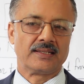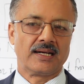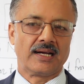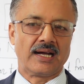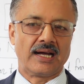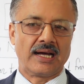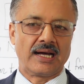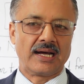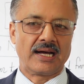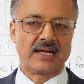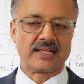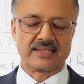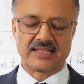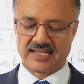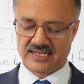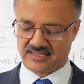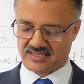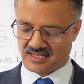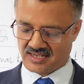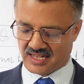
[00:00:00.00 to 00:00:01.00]
And
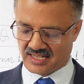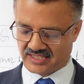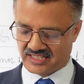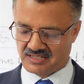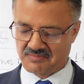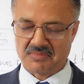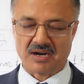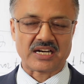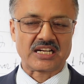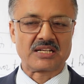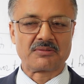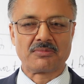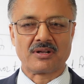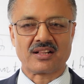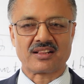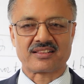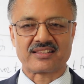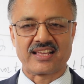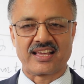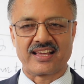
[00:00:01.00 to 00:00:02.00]
there is another
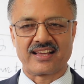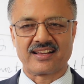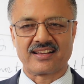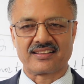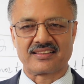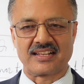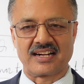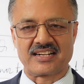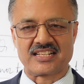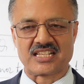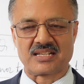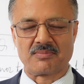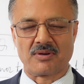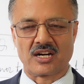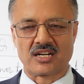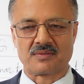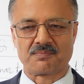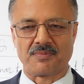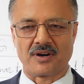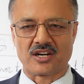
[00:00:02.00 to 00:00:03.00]
remarkable thing that is
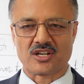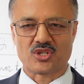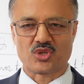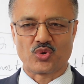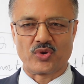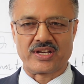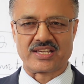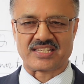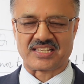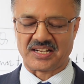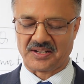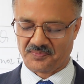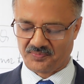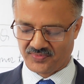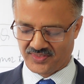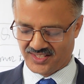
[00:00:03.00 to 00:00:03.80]
about punctuation.